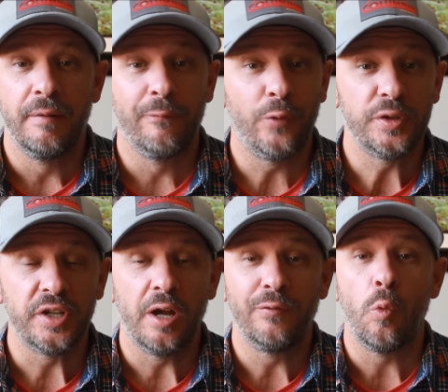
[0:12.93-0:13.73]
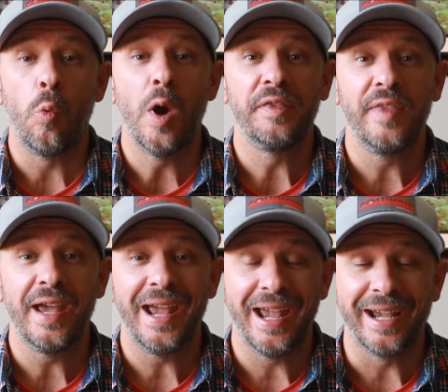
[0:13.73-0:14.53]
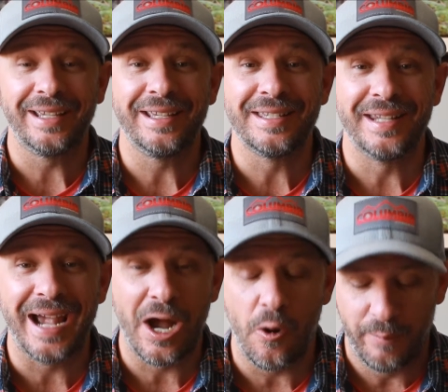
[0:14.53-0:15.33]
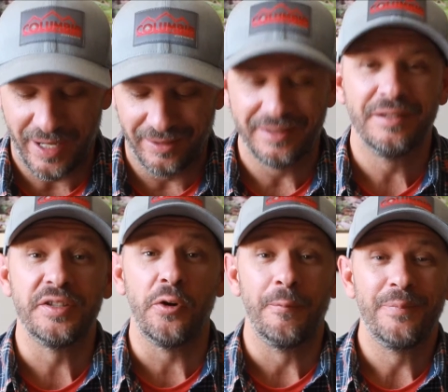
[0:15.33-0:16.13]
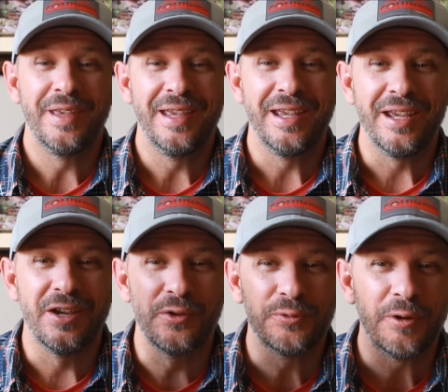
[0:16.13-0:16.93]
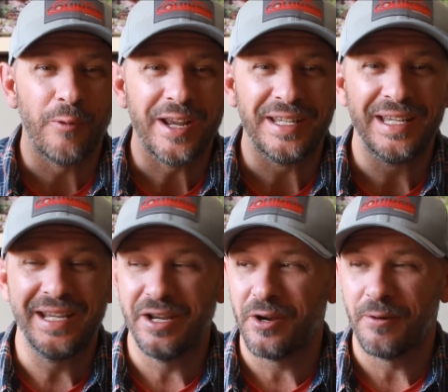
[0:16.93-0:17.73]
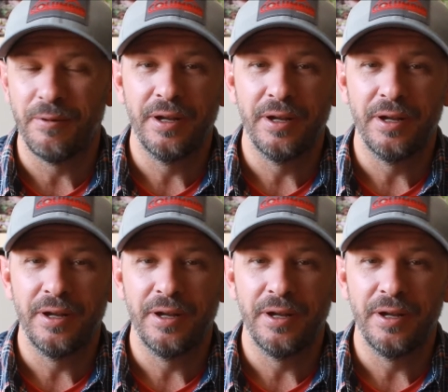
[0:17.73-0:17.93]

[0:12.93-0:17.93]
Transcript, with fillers: First off, what the heck is an owl pellet? So here's one right here.